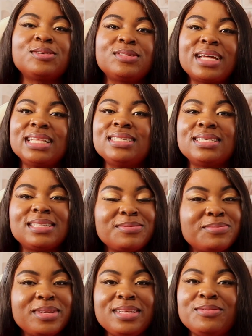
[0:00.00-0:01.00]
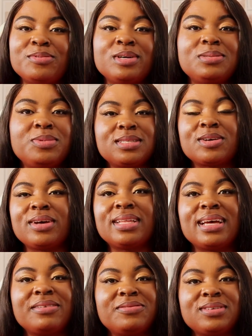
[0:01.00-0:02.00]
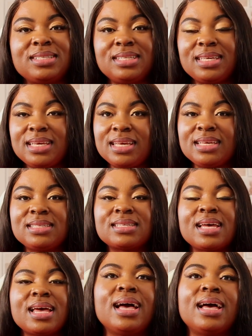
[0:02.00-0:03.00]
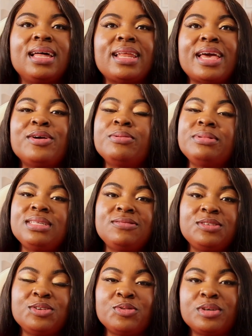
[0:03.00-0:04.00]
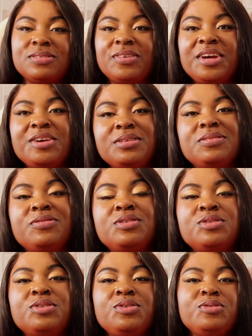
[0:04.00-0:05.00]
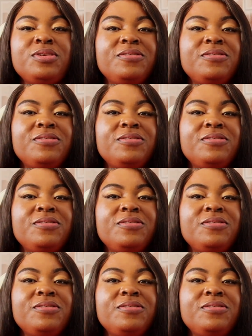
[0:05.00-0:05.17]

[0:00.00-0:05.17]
So that is simply what Bitcoin halving is, and I hope this video was very useful to you.